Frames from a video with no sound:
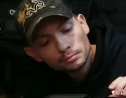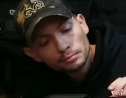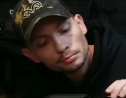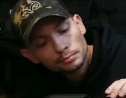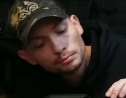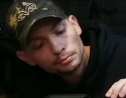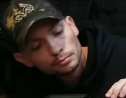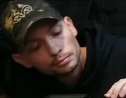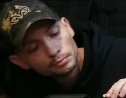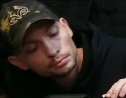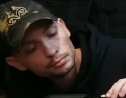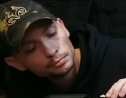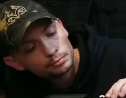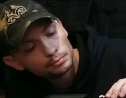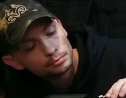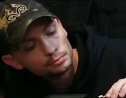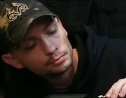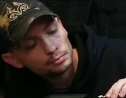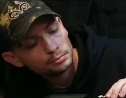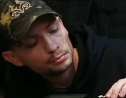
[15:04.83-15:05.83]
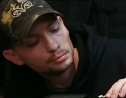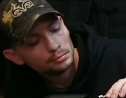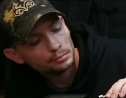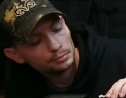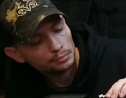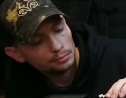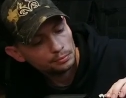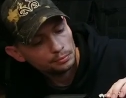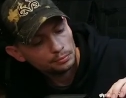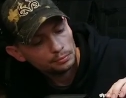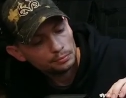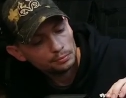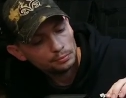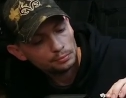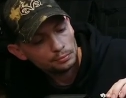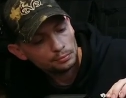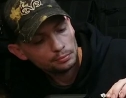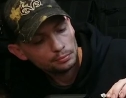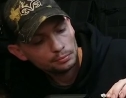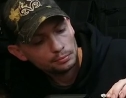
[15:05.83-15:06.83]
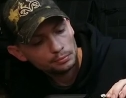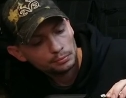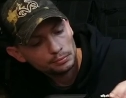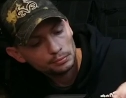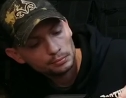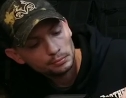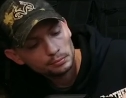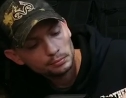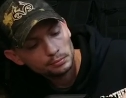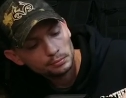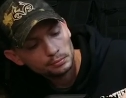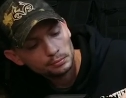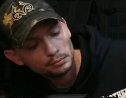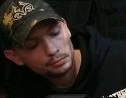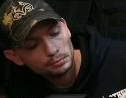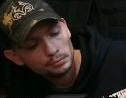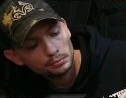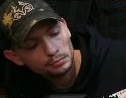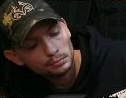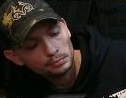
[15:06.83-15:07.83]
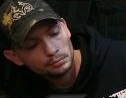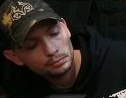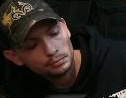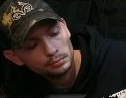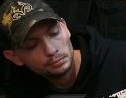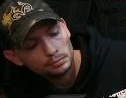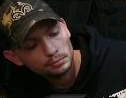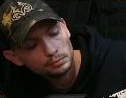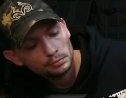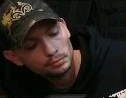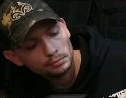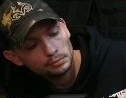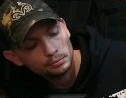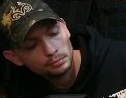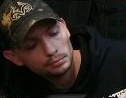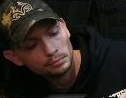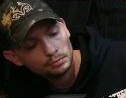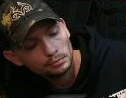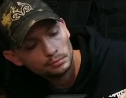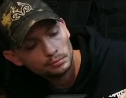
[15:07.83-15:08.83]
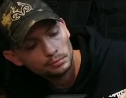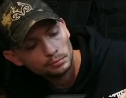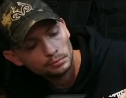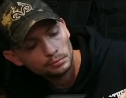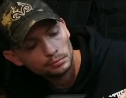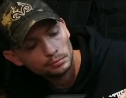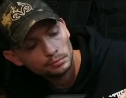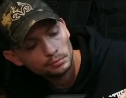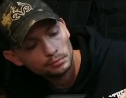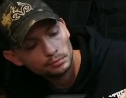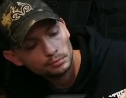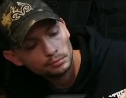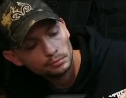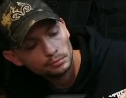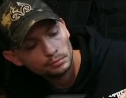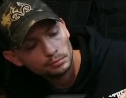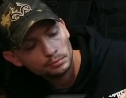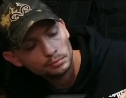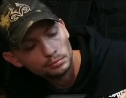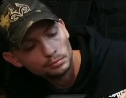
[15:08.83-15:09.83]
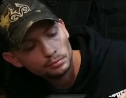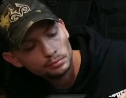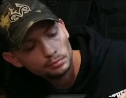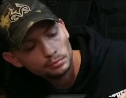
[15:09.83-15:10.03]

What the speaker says: (no one is talking)